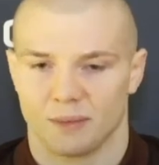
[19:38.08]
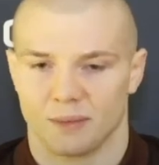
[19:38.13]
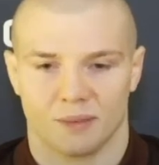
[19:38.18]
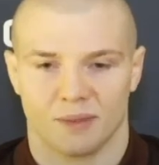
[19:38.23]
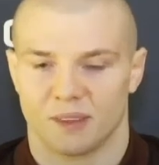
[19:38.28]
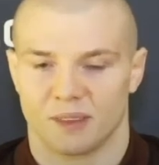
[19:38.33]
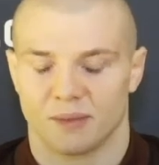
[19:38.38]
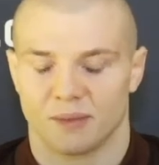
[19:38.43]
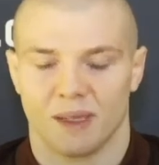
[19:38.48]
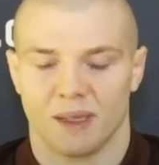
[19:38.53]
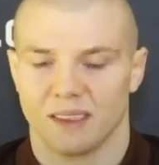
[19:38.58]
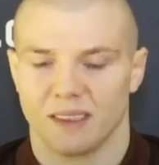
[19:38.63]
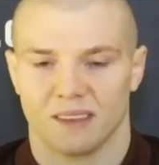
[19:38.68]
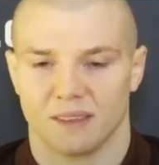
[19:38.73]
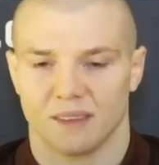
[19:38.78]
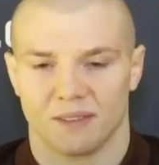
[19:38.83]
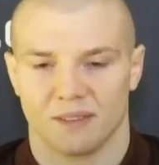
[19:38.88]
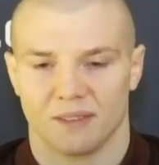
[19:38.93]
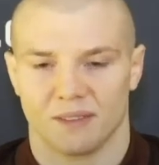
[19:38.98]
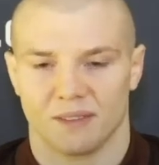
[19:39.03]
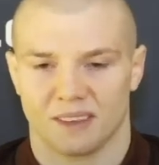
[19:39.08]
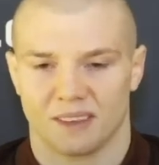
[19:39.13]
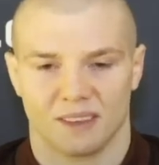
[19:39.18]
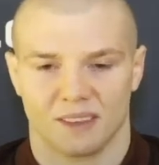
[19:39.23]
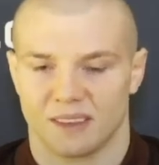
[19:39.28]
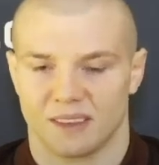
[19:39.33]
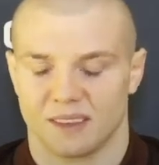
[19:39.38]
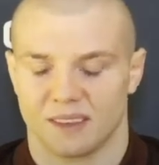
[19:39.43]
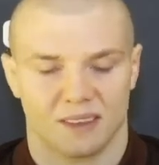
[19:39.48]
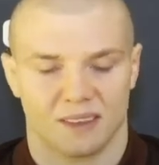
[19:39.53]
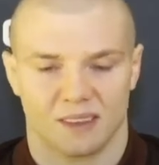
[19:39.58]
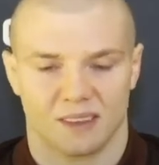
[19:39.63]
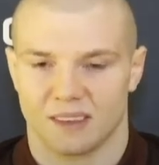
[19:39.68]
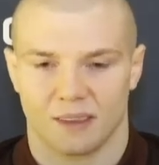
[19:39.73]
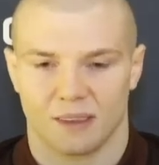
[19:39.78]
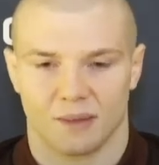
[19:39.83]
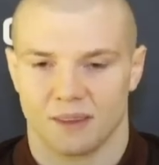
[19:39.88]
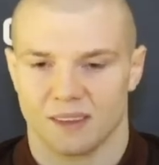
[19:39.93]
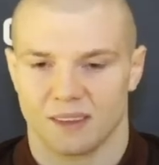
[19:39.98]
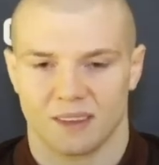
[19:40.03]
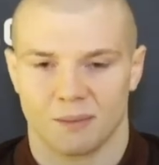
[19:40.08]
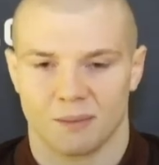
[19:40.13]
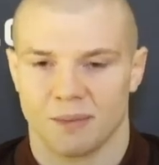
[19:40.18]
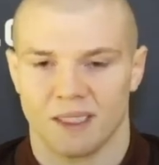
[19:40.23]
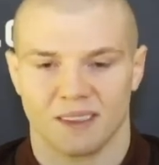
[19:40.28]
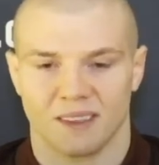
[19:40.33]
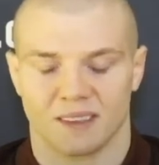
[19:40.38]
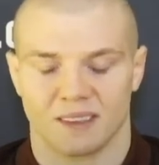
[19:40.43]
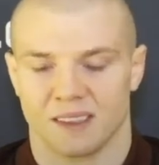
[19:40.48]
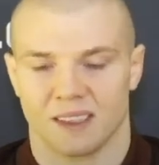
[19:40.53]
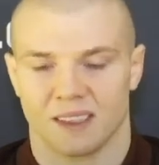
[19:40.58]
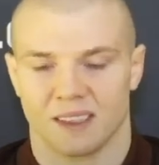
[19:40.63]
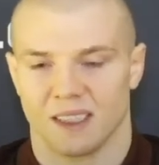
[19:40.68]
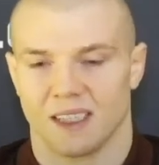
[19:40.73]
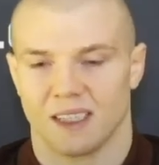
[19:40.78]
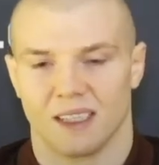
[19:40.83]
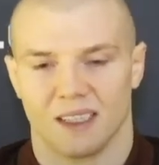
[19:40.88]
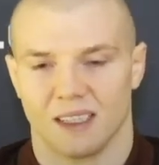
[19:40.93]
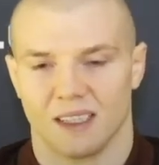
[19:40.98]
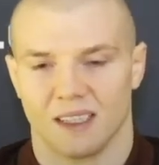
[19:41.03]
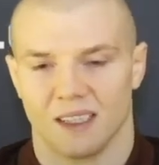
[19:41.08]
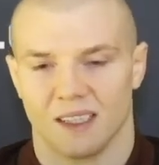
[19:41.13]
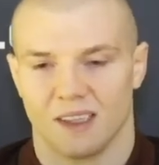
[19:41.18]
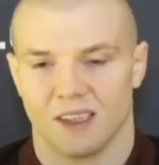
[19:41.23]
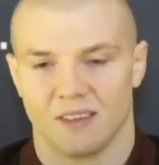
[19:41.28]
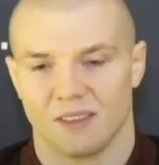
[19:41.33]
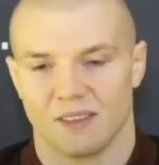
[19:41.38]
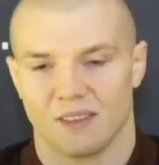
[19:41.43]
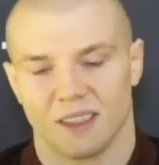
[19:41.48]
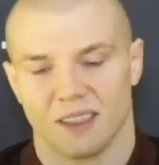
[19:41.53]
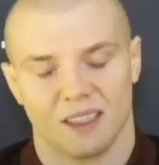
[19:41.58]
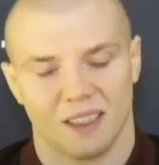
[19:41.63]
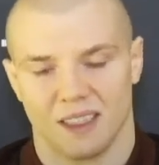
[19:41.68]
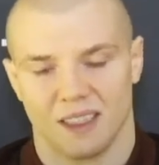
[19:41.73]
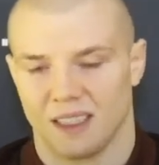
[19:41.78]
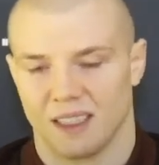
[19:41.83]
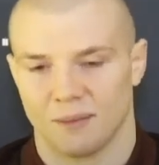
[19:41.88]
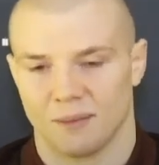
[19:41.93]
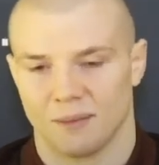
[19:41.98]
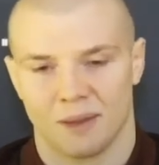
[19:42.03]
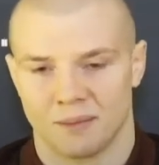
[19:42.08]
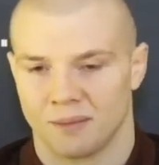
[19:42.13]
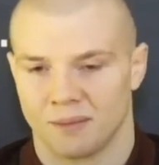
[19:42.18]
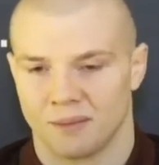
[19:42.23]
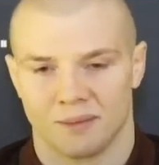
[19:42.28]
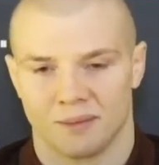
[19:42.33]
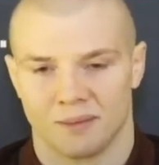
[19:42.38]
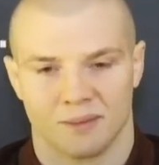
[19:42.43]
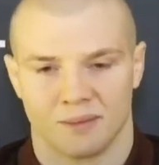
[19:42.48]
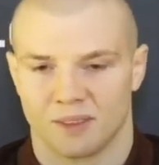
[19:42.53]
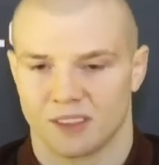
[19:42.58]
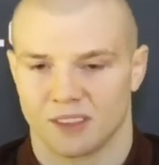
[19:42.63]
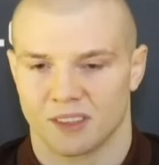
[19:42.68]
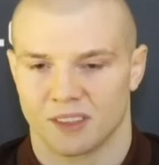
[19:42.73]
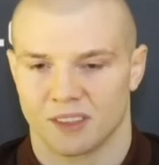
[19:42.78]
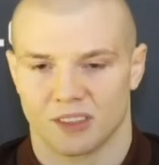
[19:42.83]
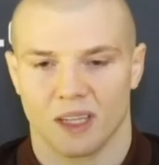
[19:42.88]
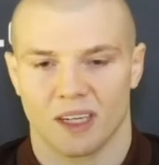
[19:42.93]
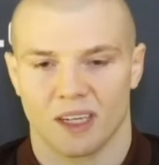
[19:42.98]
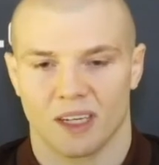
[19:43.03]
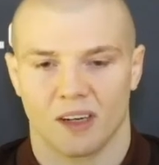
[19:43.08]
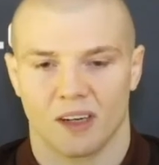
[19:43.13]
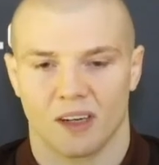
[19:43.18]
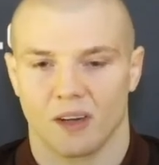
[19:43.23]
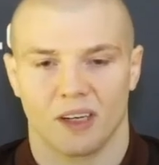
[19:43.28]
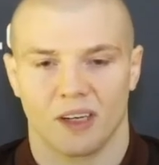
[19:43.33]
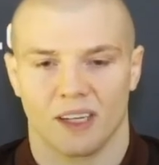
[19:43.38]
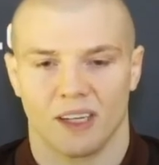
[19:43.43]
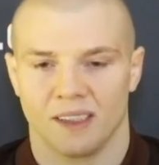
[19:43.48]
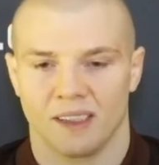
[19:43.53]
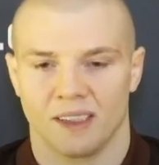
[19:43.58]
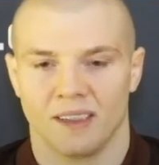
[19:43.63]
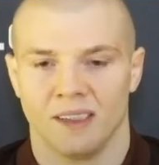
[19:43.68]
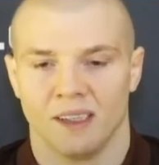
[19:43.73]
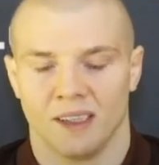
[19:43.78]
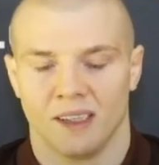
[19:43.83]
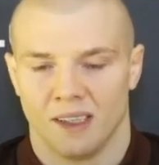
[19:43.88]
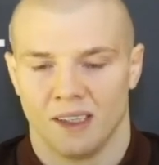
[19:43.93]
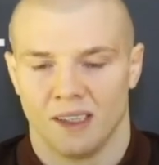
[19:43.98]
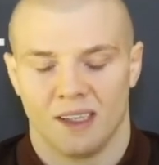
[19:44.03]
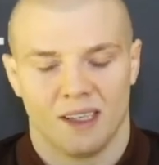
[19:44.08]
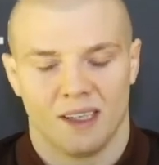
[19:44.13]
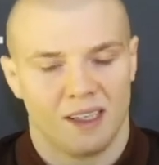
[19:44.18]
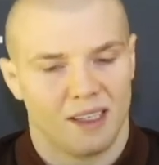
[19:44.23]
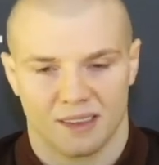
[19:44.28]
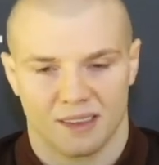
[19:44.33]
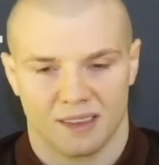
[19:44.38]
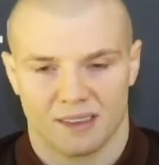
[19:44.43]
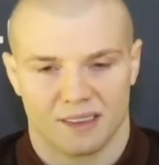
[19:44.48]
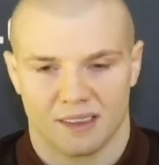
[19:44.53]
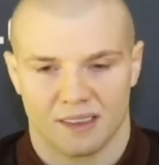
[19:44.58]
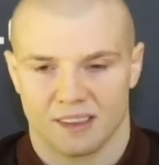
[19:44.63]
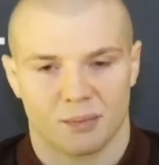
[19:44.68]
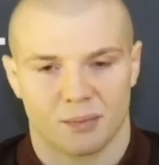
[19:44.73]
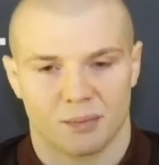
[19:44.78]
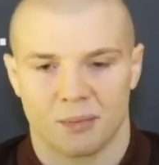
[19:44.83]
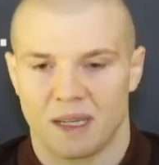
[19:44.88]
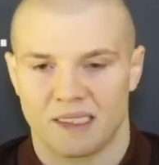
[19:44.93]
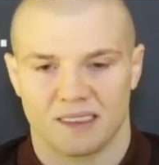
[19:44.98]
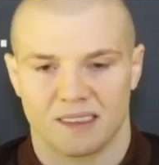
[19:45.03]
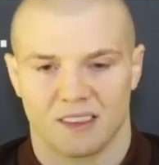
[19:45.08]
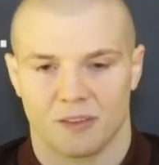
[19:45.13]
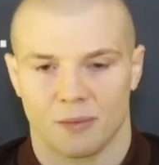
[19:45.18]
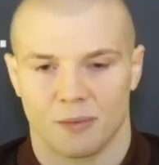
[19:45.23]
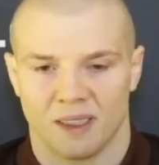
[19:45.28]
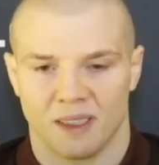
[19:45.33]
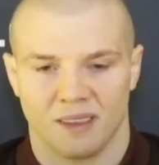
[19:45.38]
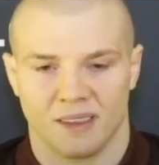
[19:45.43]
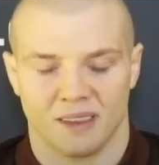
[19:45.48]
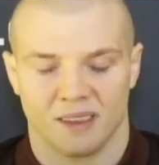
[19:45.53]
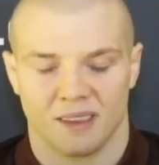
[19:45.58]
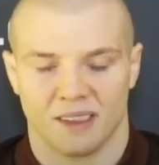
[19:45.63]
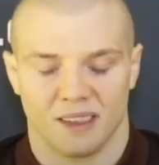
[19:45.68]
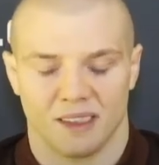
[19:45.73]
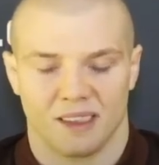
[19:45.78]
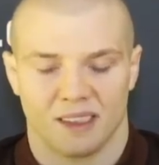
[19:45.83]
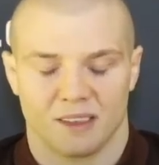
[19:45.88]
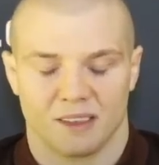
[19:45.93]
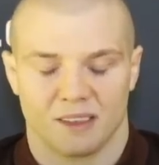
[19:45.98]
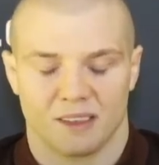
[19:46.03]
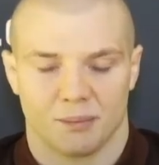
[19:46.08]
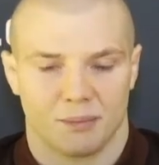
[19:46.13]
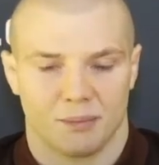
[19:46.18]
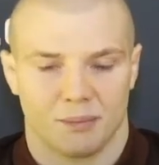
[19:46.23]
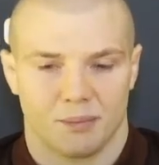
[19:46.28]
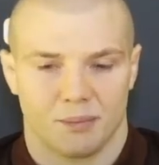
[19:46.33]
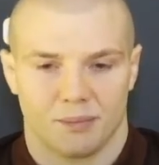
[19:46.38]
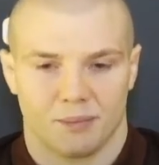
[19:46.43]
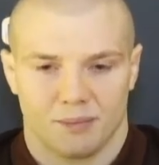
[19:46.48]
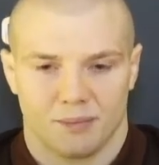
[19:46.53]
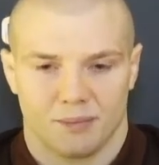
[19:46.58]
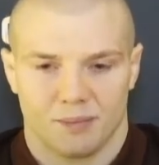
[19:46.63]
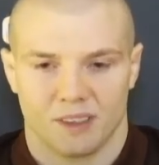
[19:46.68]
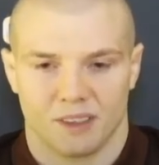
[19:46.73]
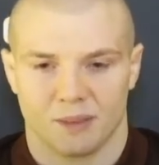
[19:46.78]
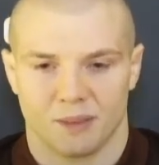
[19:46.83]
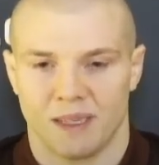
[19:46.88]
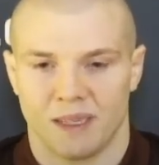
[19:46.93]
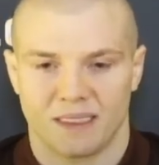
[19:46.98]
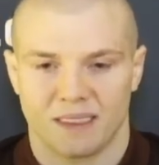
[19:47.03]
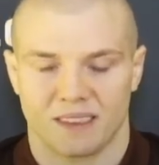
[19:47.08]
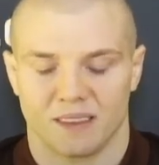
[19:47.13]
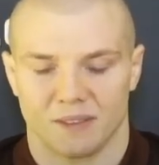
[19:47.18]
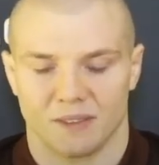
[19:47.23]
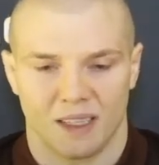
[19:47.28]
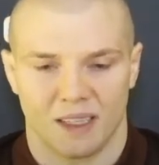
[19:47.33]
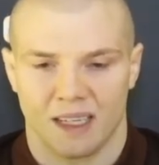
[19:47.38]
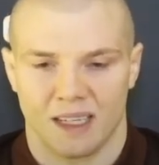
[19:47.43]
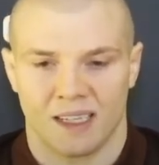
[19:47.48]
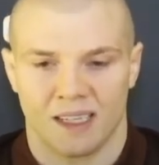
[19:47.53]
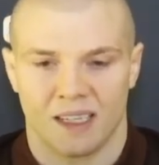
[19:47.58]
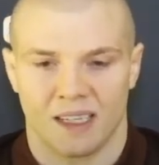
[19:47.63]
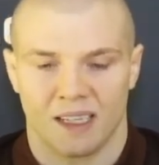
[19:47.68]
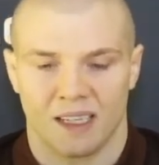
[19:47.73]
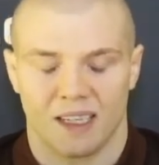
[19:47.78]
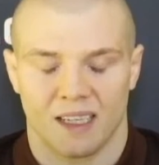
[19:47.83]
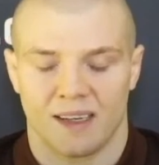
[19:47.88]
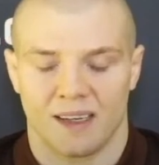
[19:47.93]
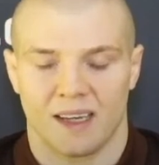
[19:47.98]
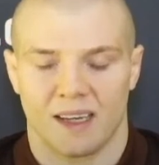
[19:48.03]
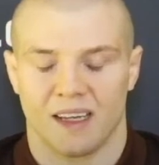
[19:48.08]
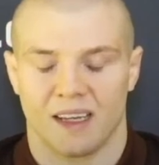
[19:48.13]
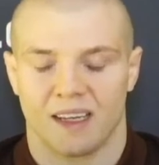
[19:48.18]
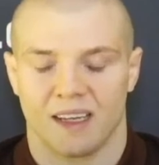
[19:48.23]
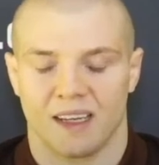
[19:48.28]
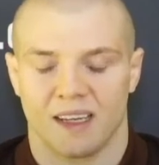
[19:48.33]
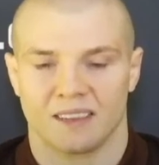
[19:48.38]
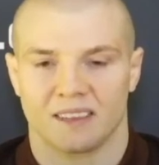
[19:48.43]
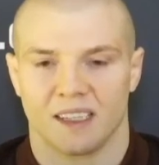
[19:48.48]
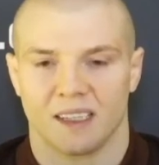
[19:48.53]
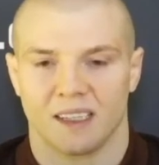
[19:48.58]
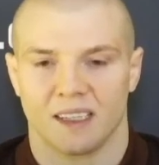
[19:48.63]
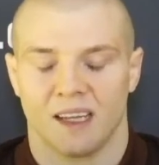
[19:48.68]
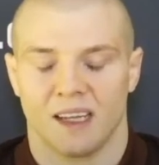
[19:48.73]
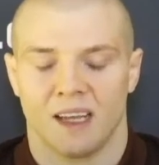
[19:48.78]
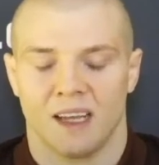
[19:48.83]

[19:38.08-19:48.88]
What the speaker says: It's massive. It's amazing. I love it. I'm soaking it all in. It's massive, man. It's massive. And I said it.